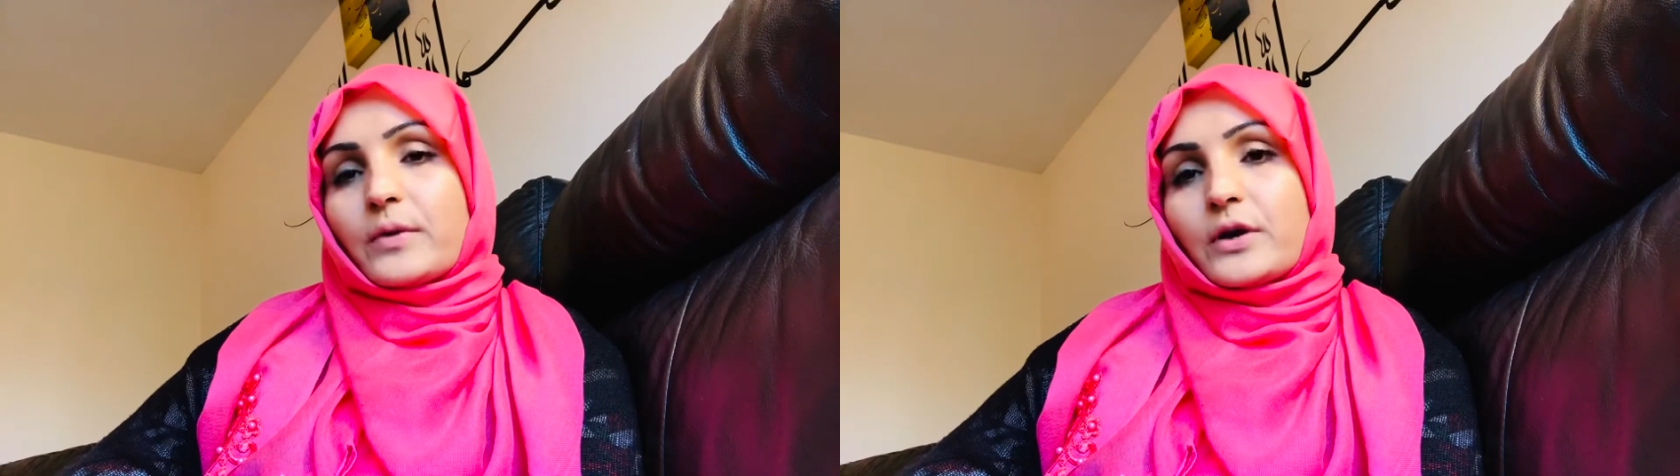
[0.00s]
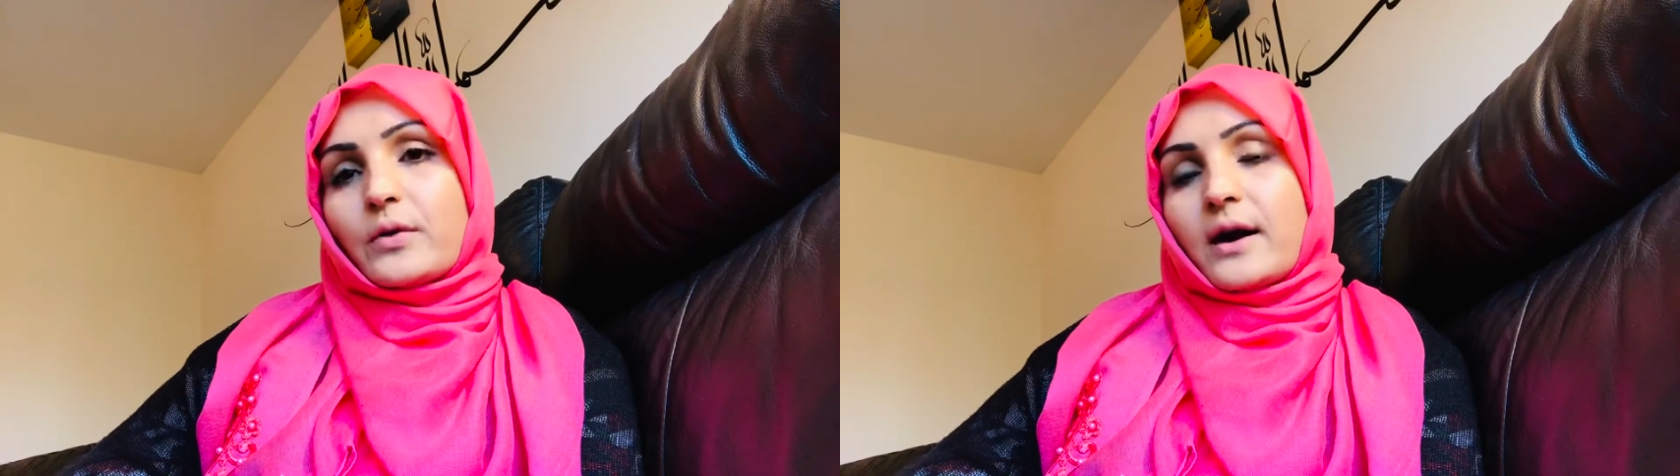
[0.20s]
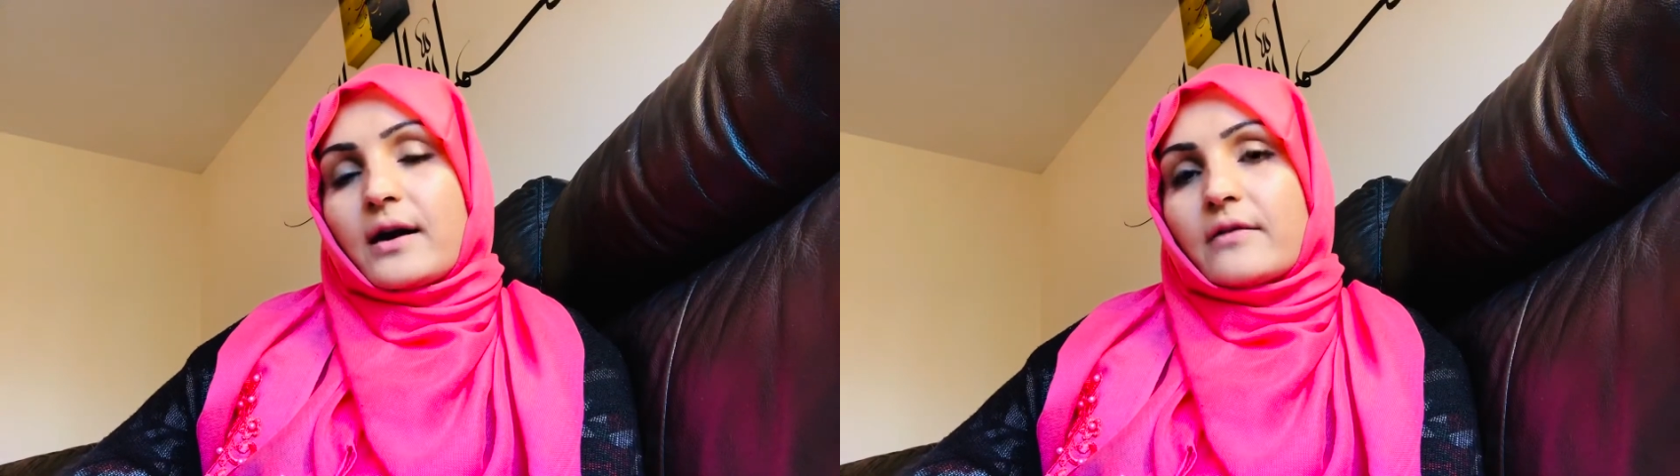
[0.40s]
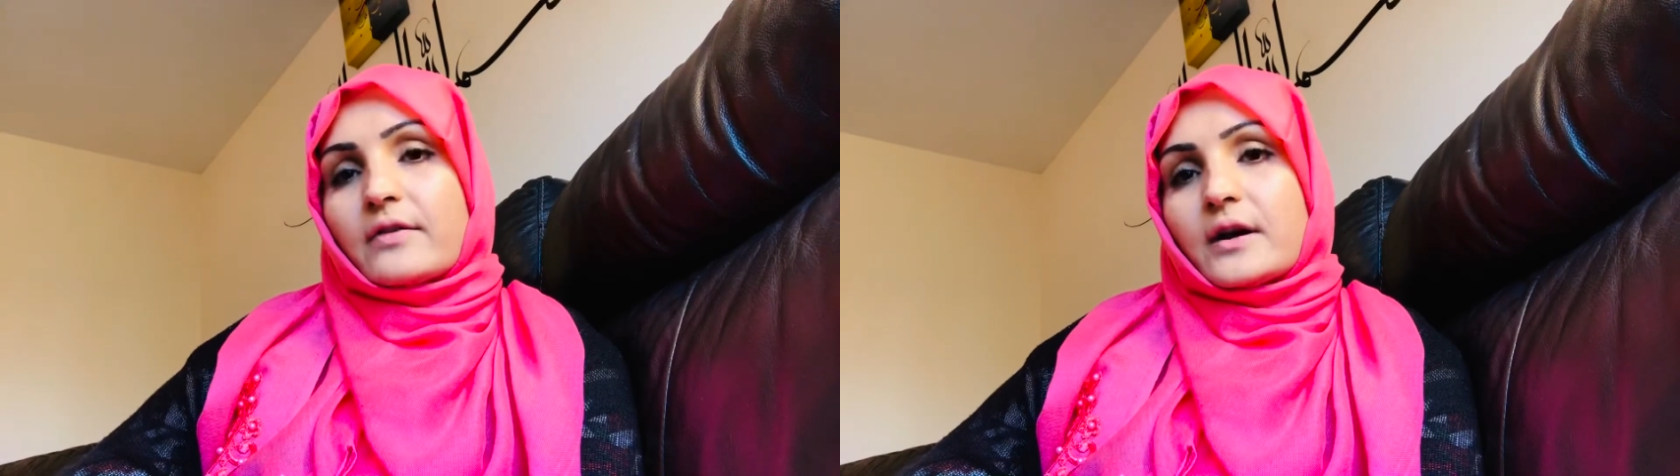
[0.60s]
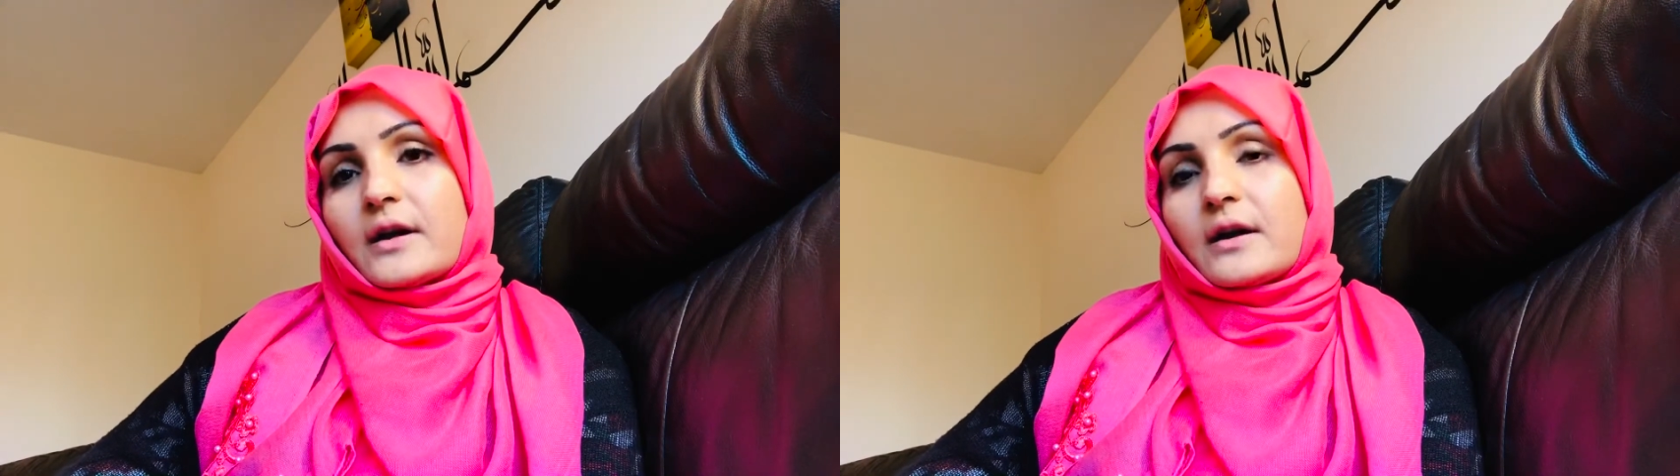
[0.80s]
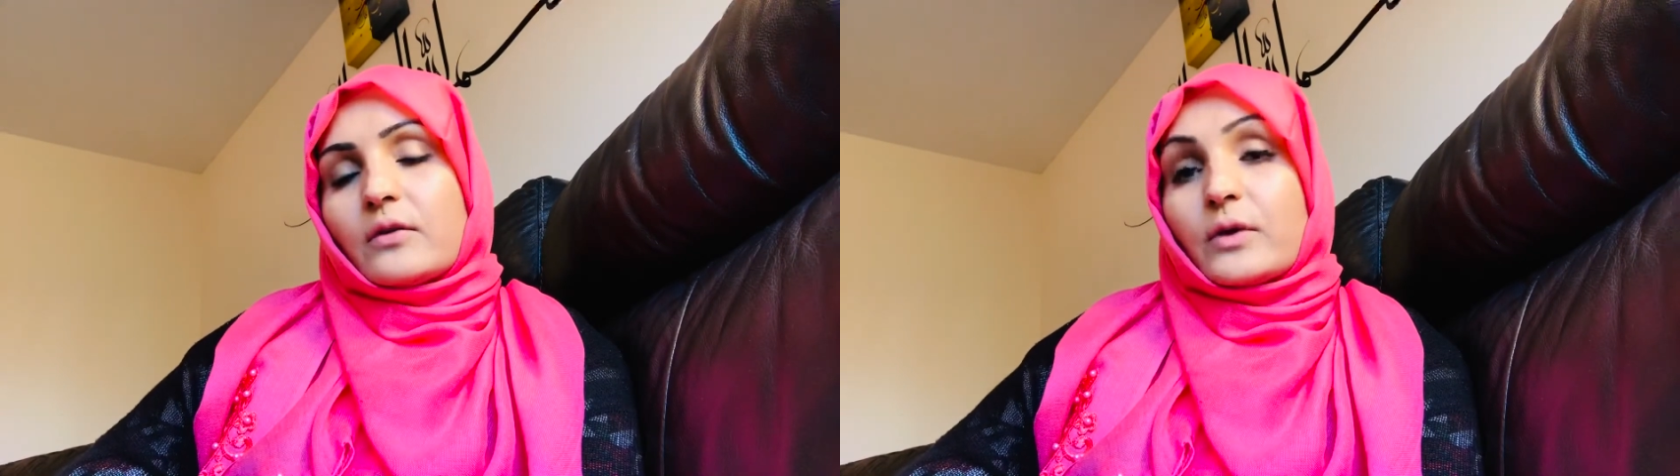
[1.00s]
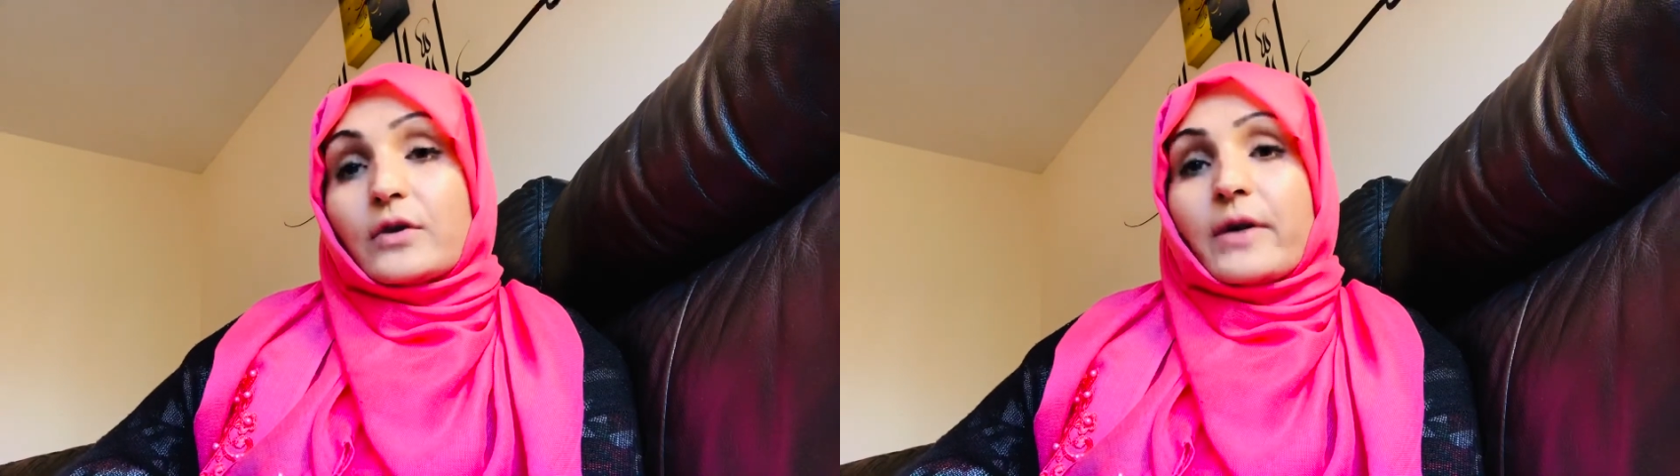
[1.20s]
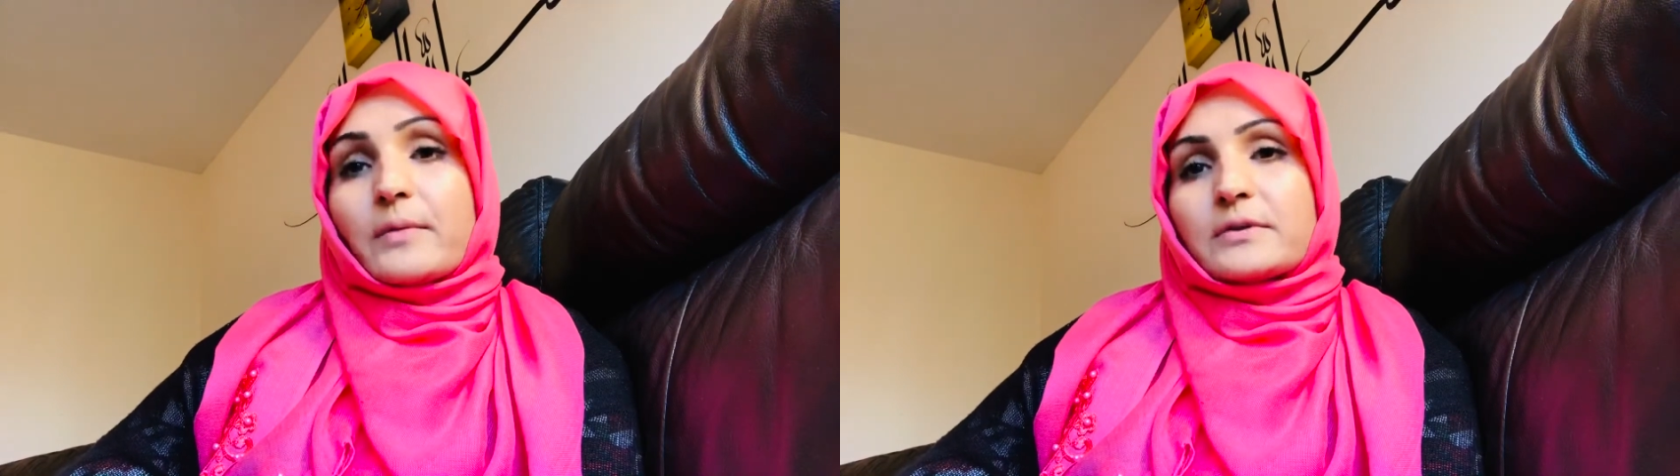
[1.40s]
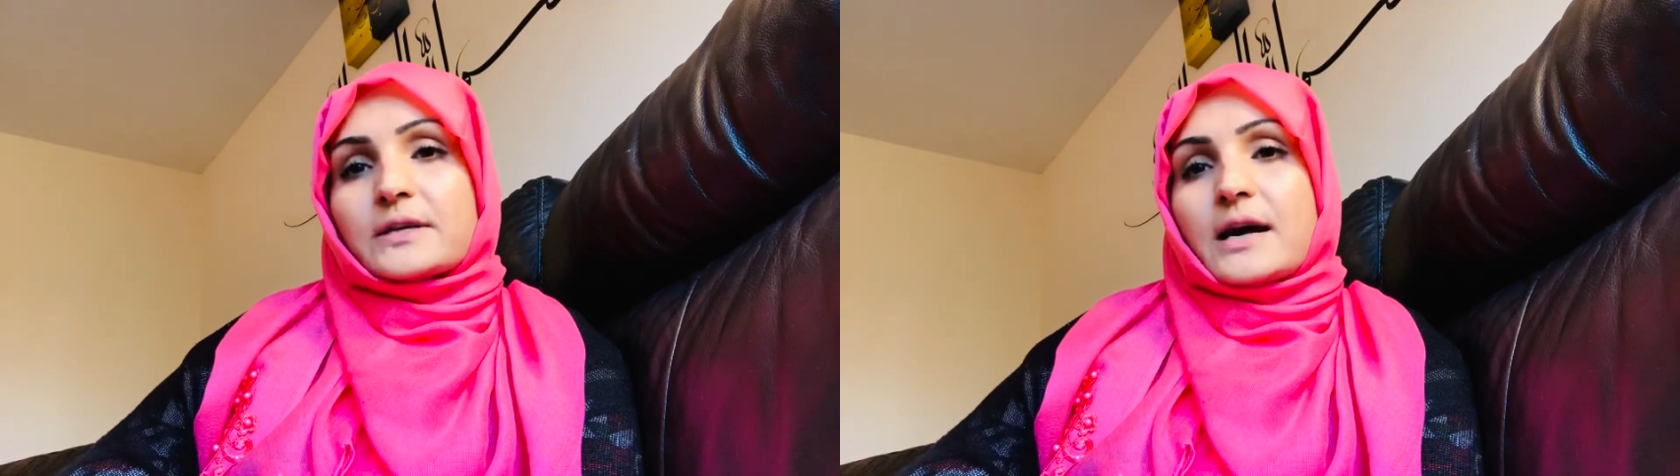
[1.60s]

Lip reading: where you're able to